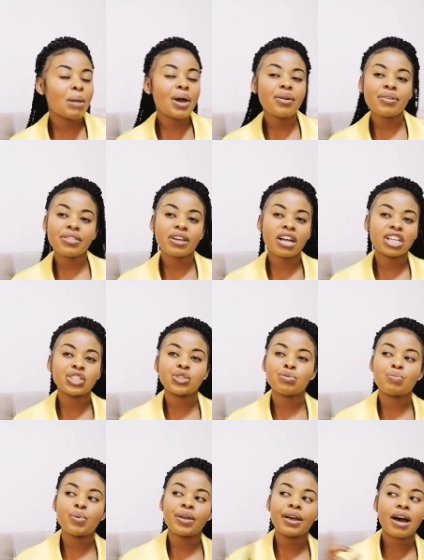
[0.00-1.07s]
I don't think I
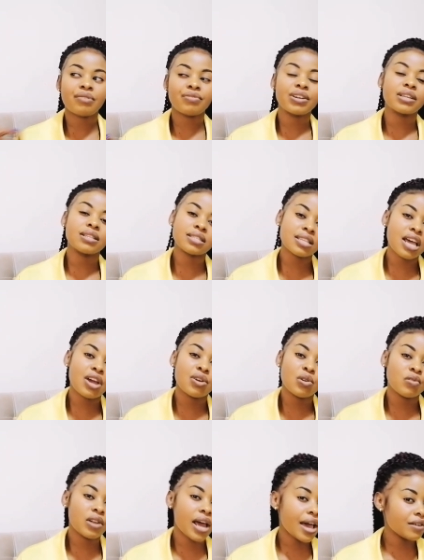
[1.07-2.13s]
should be having this kind
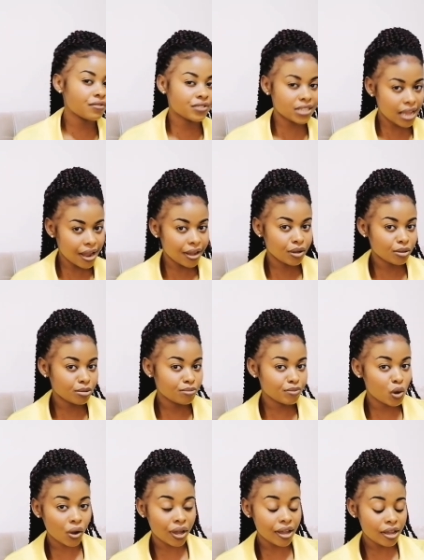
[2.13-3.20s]
of
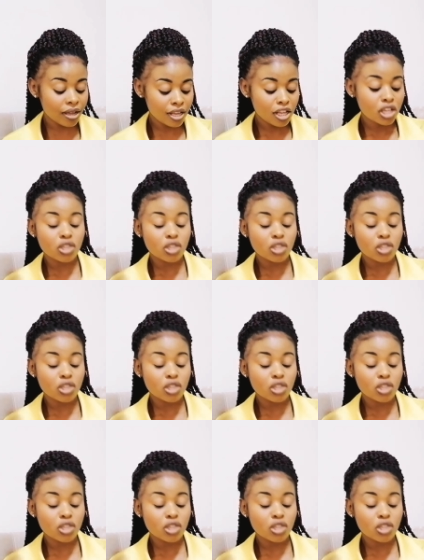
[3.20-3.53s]
lifestyle. Okay?